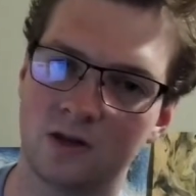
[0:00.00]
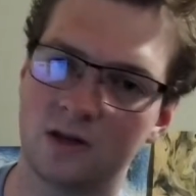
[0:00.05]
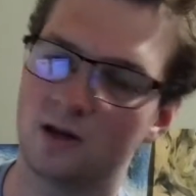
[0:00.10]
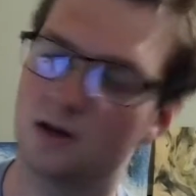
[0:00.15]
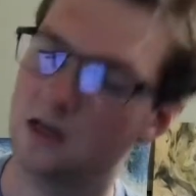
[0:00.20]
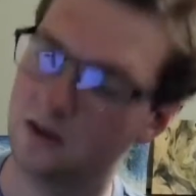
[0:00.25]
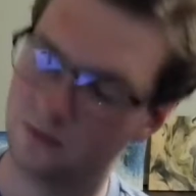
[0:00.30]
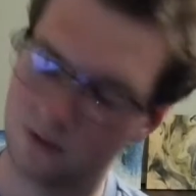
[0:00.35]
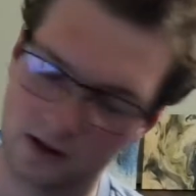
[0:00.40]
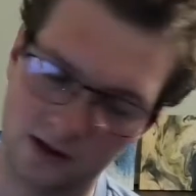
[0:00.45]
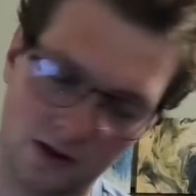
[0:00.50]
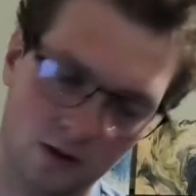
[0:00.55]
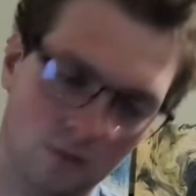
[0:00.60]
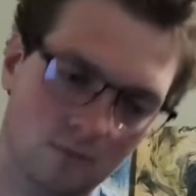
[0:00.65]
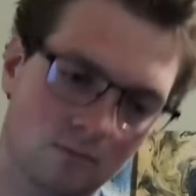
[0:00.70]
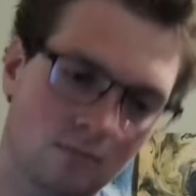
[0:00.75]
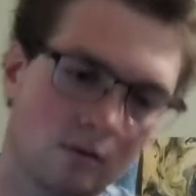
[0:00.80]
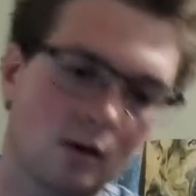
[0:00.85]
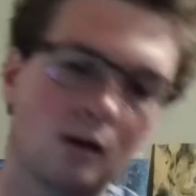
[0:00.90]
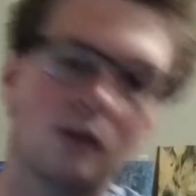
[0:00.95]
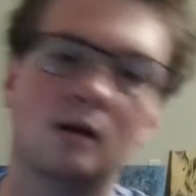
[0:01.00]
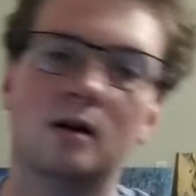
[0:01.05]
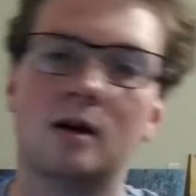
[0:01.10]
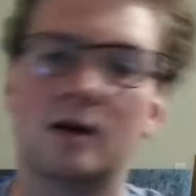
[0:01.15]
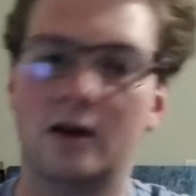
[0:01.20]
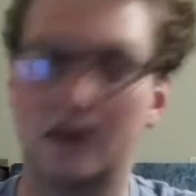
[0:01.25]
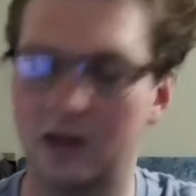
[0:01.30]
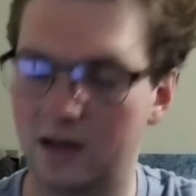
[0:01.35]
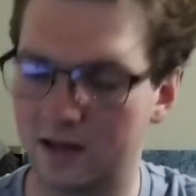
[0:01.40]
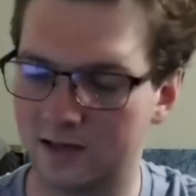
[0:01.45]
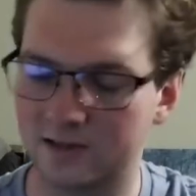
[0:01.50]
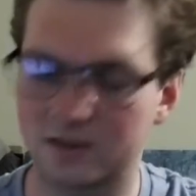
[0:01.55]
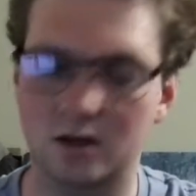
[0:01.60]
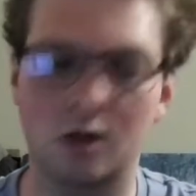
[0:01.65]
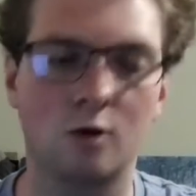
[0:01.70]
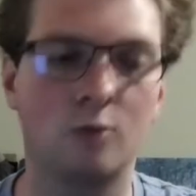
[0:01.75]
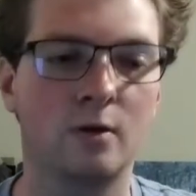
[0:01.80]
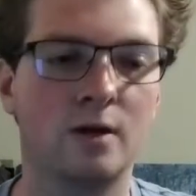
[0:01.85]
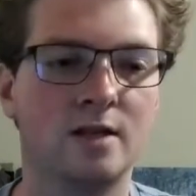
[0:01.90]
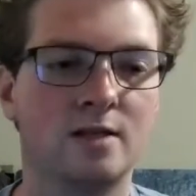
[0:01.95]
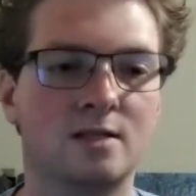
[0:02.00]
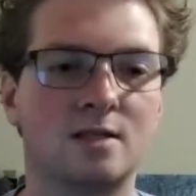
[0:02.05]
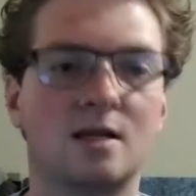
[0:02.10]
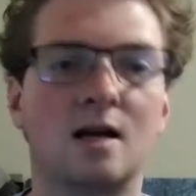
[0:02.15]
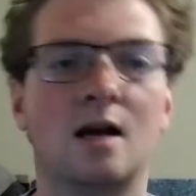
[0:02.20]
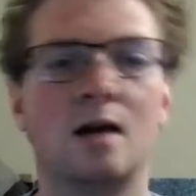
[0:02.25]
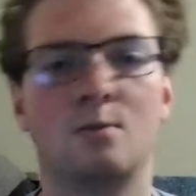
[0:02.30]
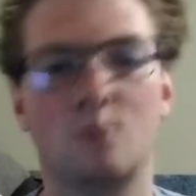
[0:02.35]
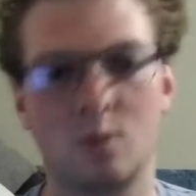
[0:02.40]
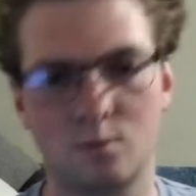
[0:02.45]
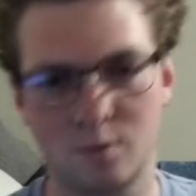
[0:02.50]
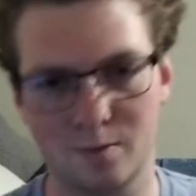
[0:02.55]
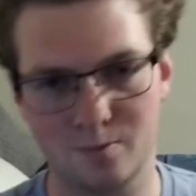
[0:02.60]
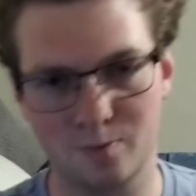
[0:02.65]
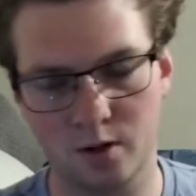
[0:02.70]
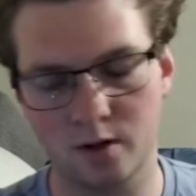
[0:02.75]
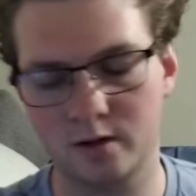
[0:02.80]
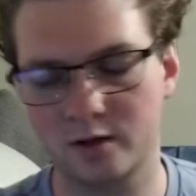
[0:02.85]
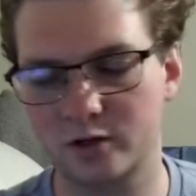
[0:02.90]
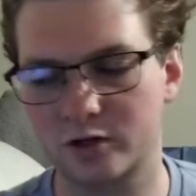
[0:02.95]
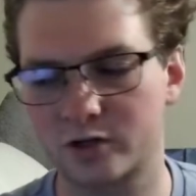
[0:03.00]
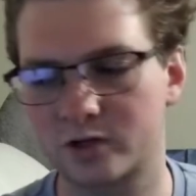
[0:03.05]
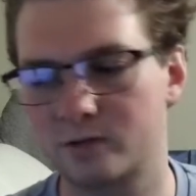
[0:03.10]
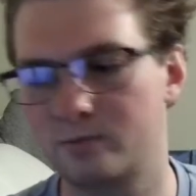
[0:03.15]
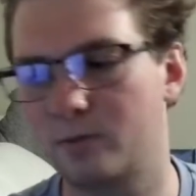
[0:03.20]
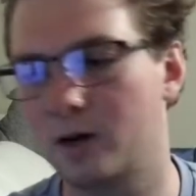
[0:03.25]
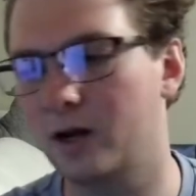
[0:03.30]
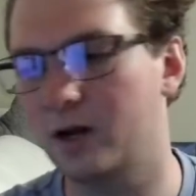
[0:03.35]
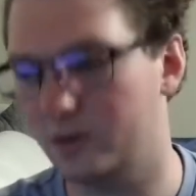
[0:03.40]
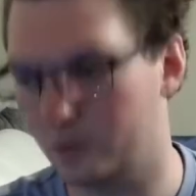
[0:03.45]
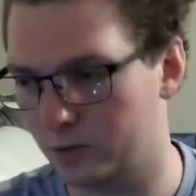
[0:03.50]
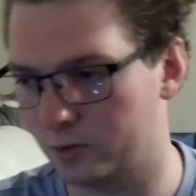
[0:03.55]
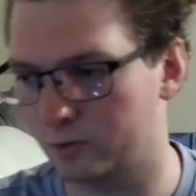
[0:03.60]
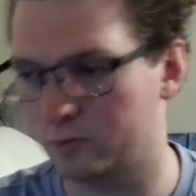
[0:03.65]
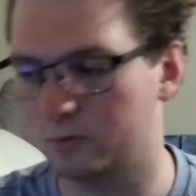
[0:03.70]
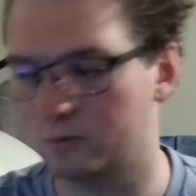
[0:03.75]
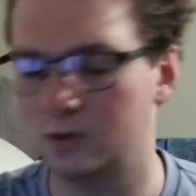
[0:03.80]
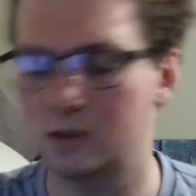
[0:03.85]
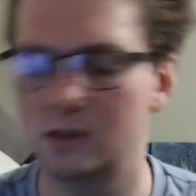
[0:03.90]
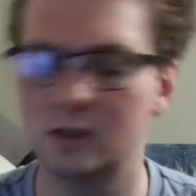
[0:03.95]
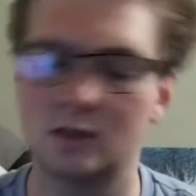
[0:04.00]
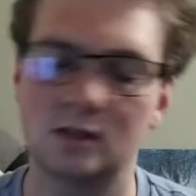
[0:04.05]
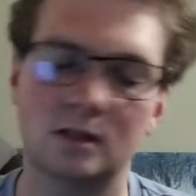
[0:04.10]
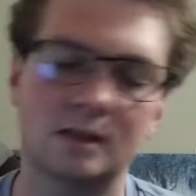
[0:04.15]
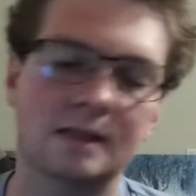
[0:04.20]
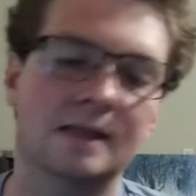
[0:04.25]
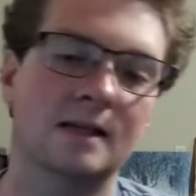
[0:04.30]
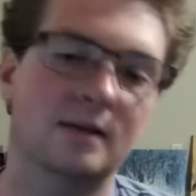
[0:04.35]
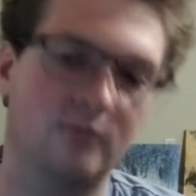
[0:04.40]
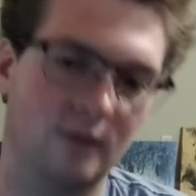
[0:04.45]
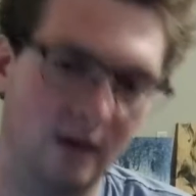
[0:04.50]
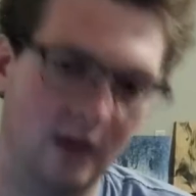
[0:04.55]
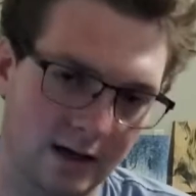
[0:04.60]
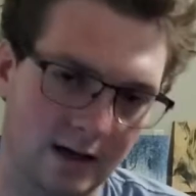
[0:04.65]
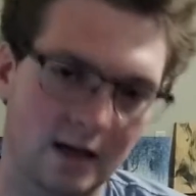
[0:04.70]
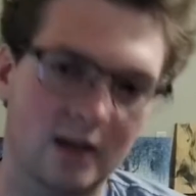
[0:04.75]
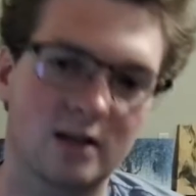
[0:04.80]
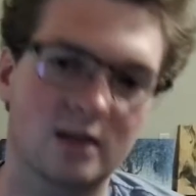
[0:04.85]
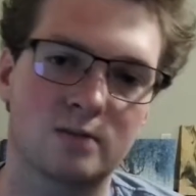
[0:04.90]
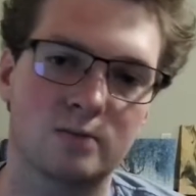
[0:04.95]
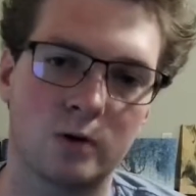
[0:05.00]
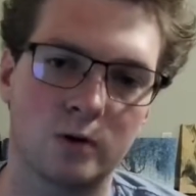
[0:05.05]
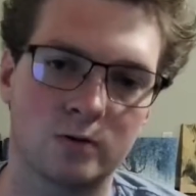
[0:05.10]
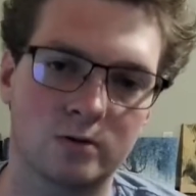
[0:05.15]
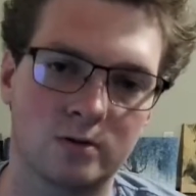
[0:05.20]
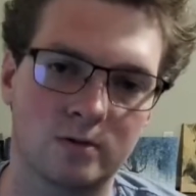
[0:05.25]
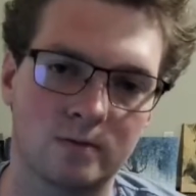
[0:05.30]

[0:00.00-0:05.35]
If I don't, as always, I may be punished by you if I get exposed.